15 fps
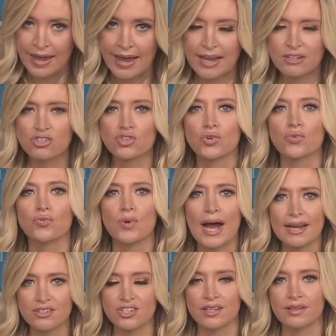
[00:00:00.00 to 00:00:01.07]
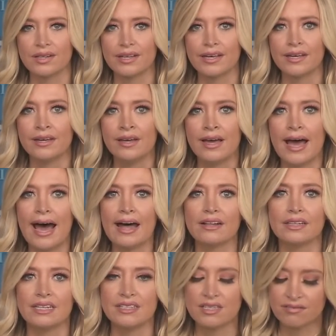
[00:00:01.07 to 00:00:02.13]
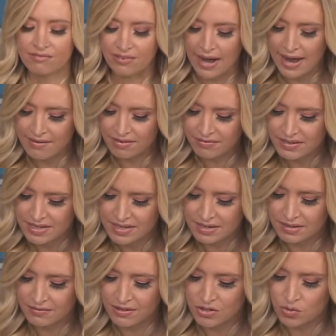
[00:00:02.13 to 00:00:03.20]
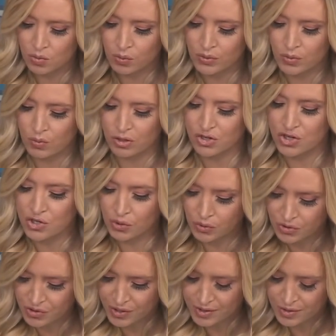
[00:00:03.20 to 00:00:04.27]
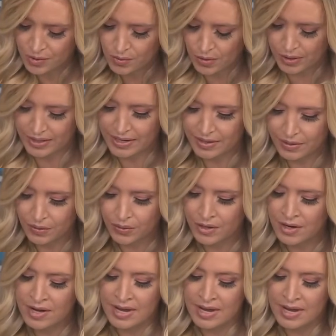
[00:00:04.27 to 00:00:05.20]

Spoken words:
And tragically, at least 5 of these individuals were children who were killed